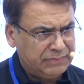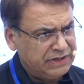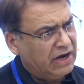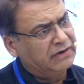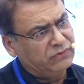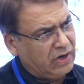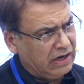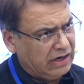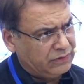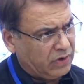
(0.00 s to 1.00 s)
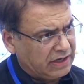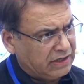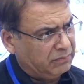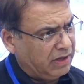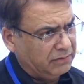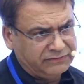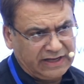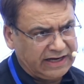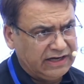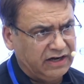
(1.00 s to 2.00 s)
beyond duodenal bulb,
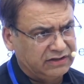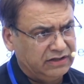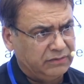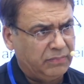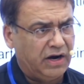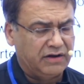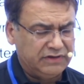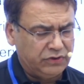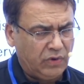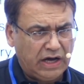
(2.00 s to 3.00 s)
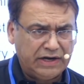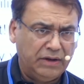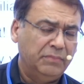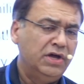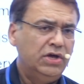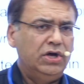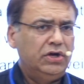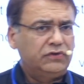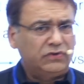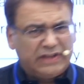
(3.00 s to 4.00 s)
second or third part of the duodenum.
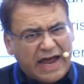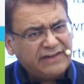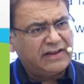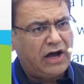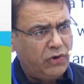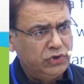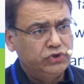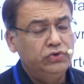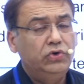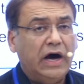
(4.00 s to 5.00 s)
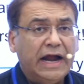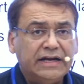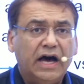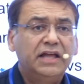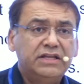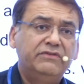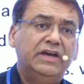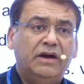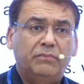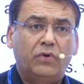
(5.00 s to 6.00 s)
So that's how we do. And other
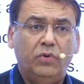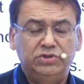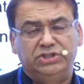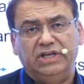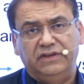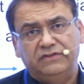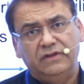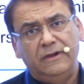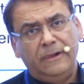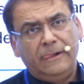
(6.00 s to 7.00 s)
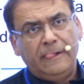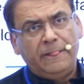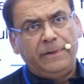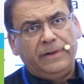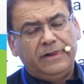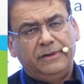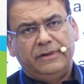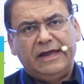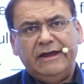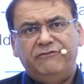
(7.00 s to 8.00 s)
way approach is,
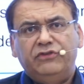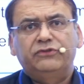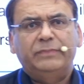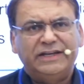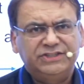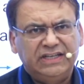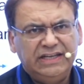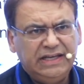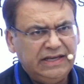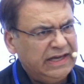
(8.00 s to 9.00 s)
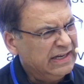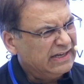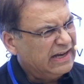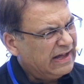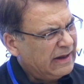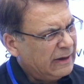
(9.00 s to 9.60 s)
if especially in